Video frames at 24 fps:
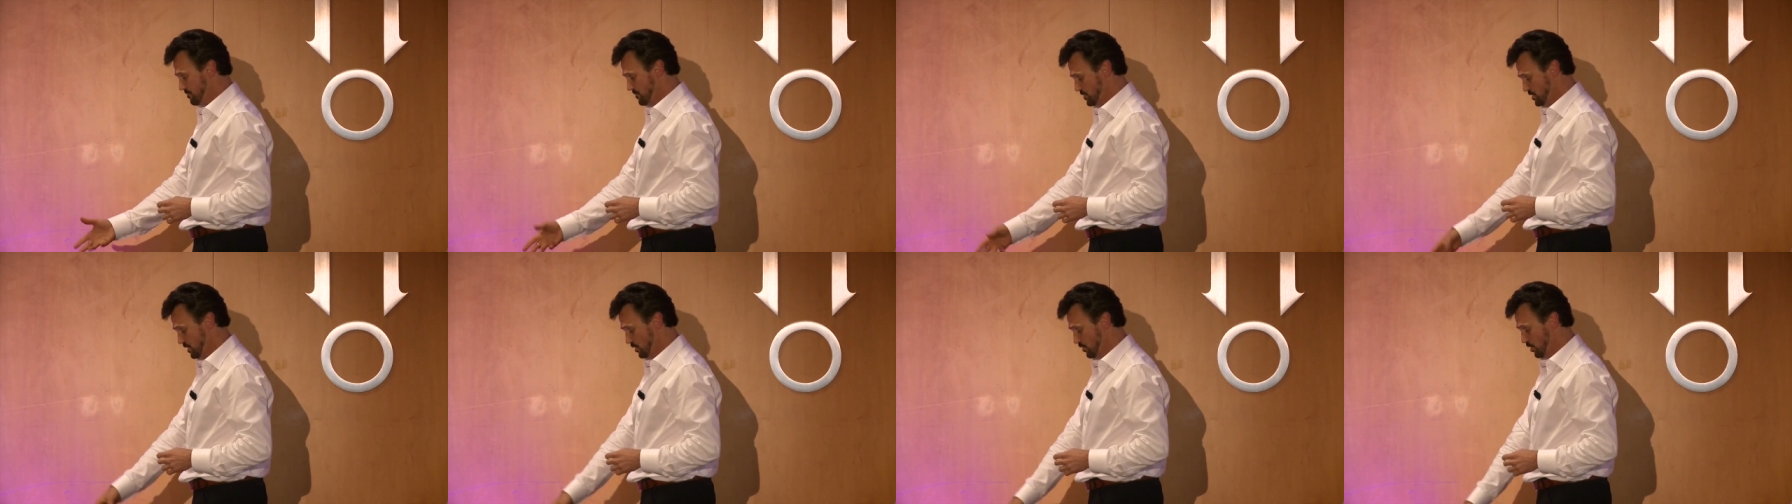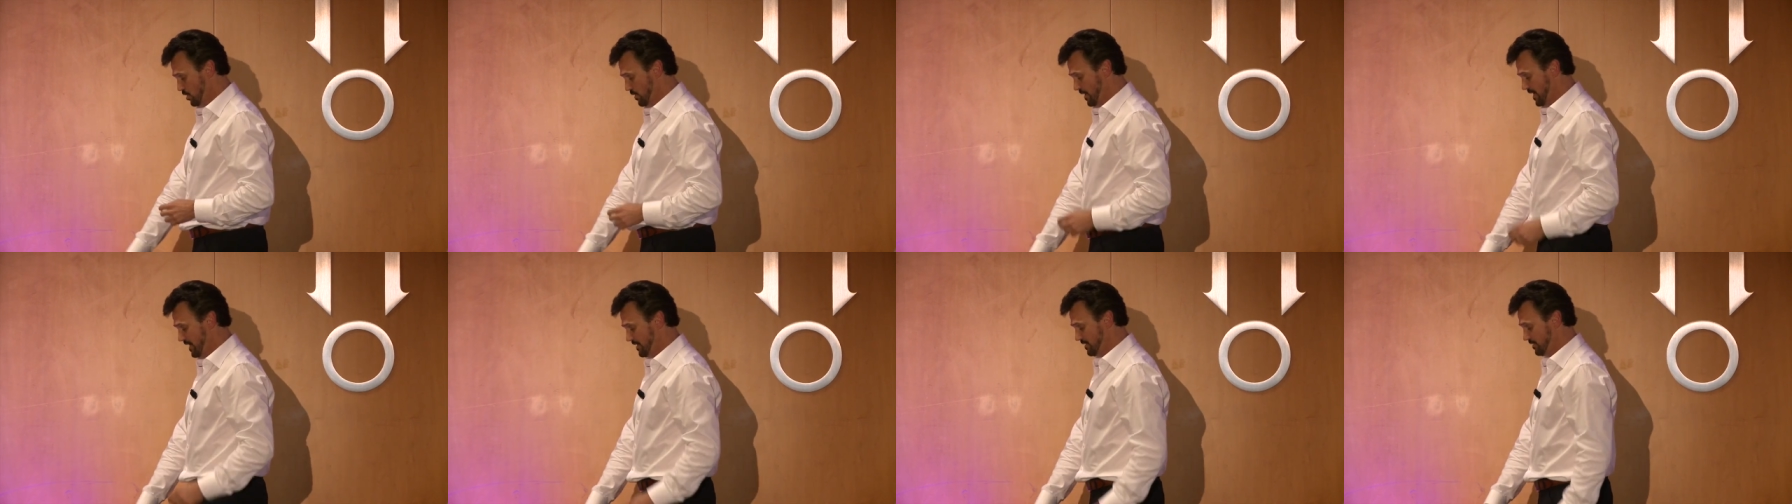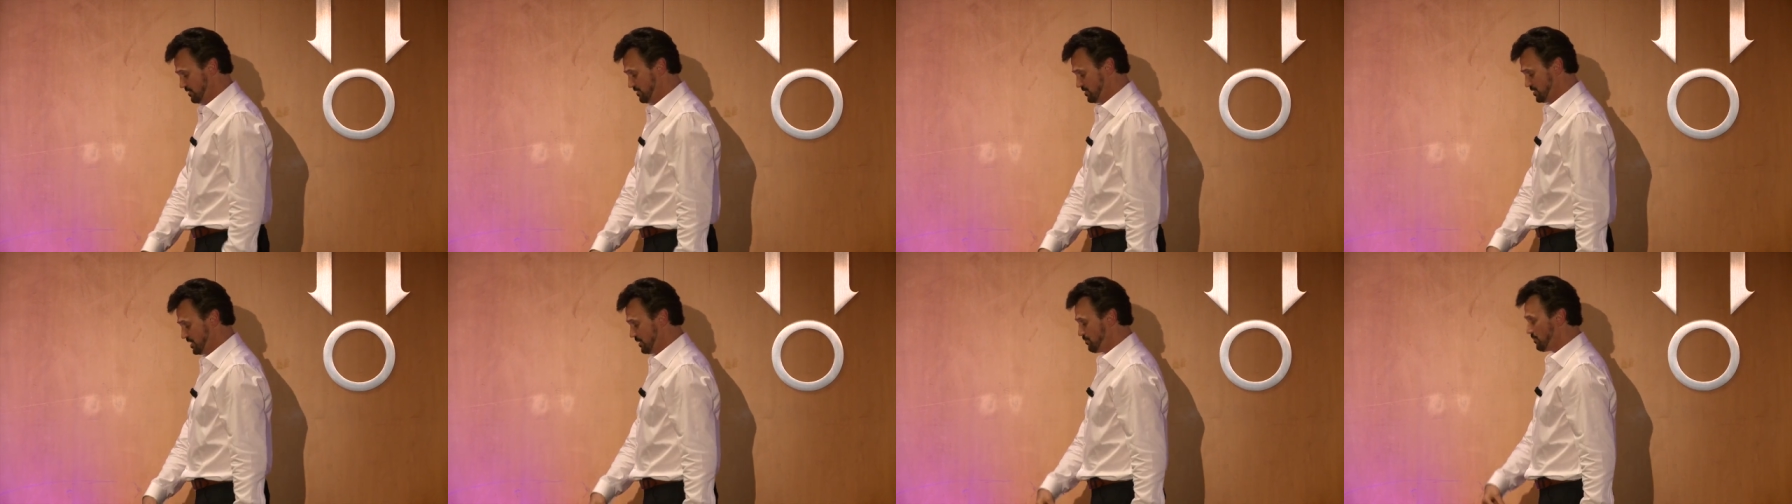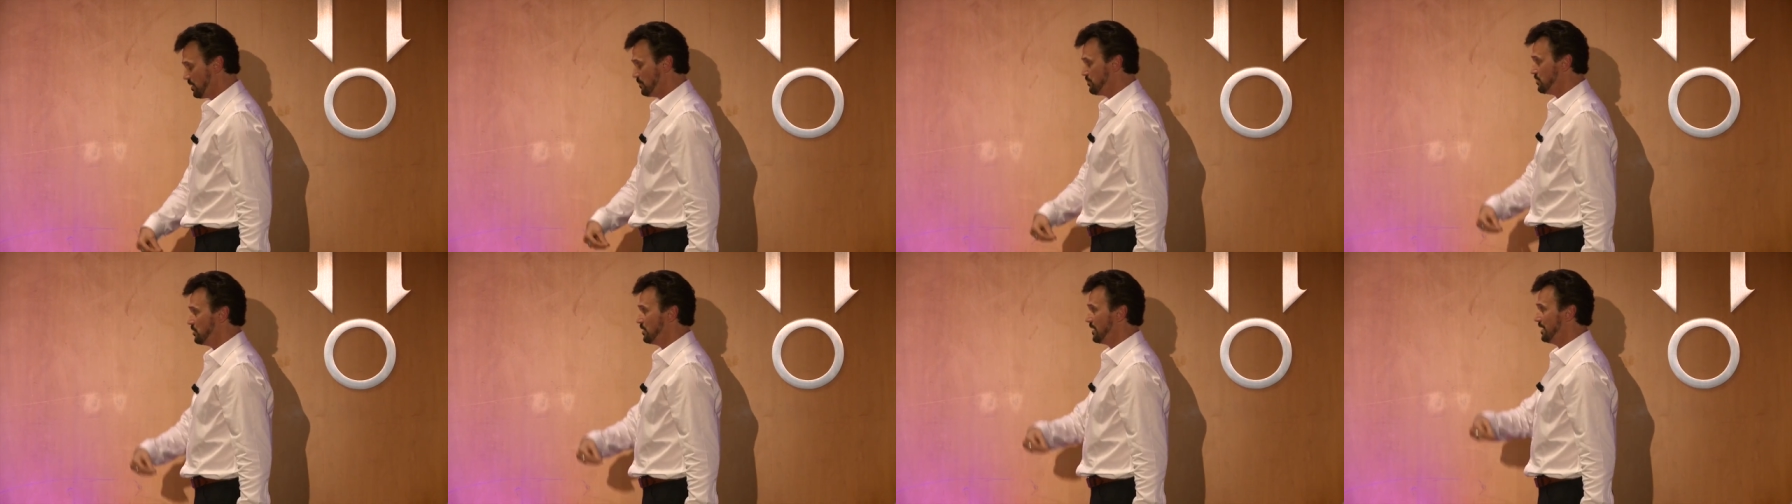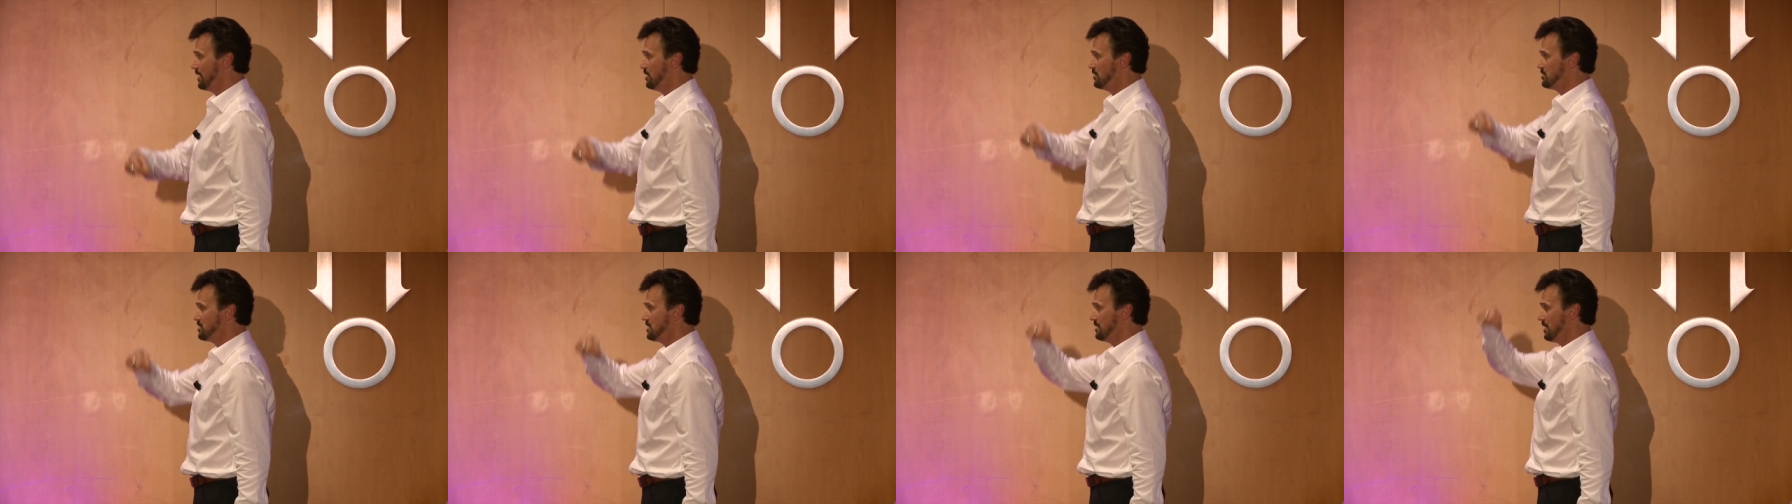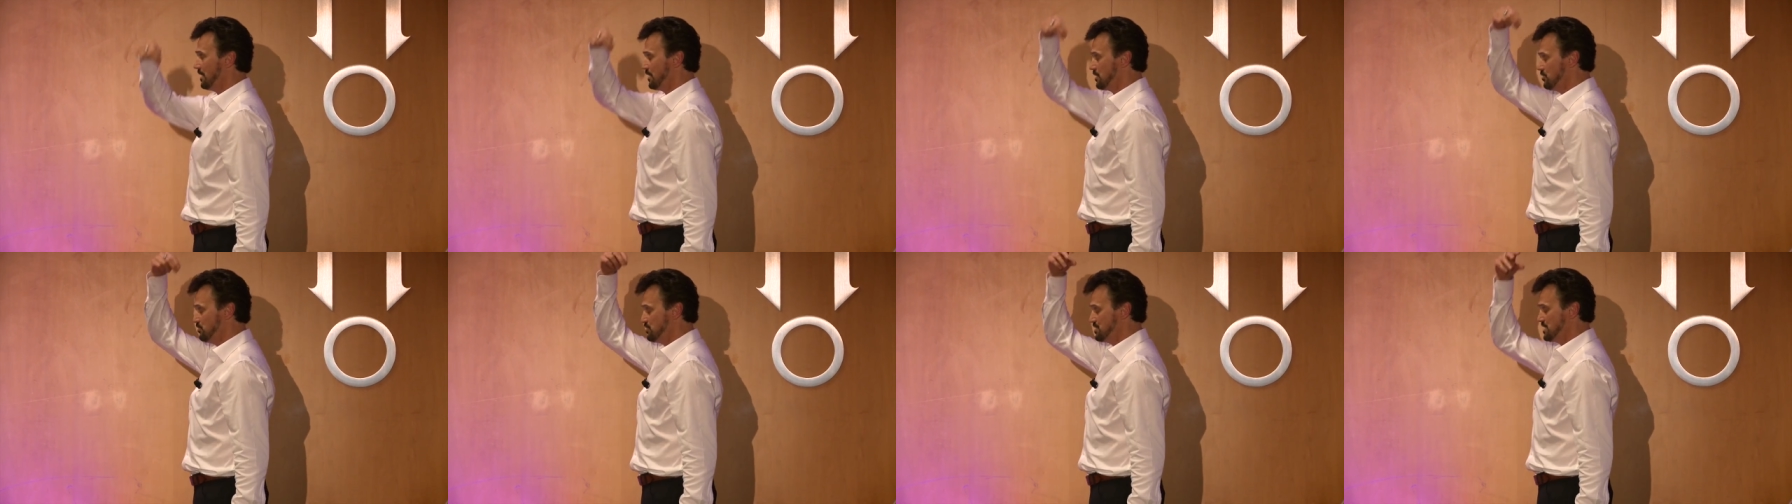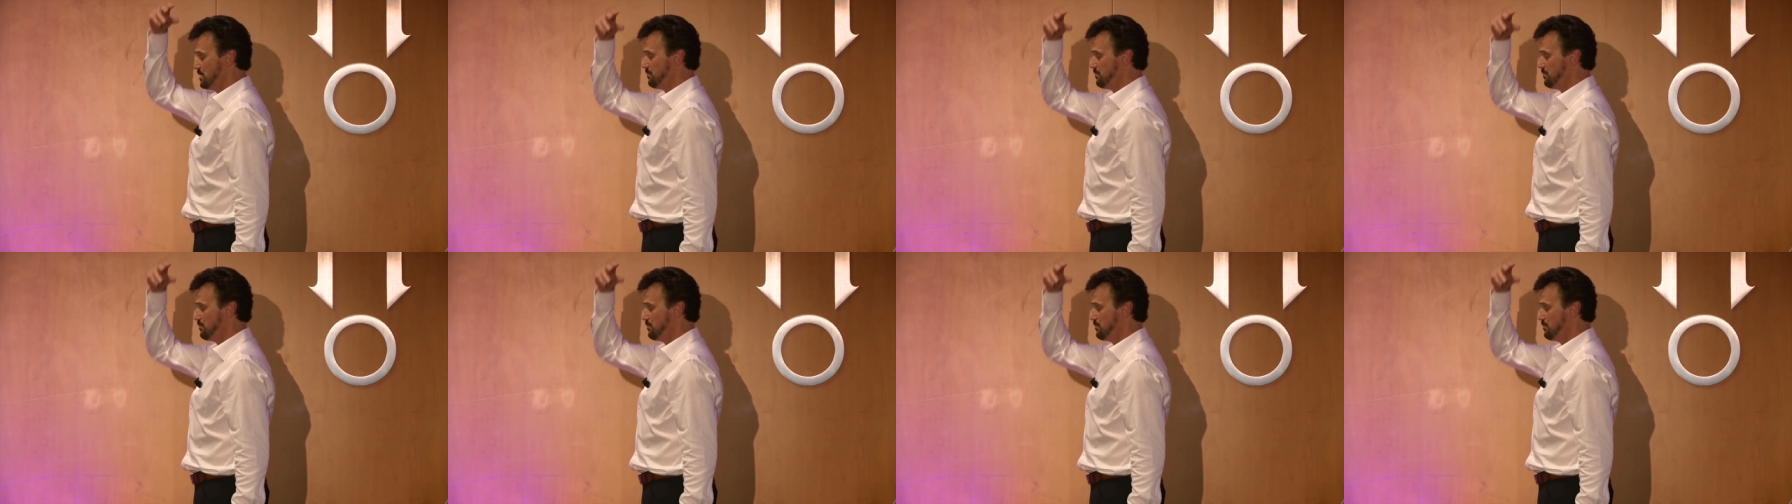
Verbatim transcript: So go ahead and zip up your energy like you're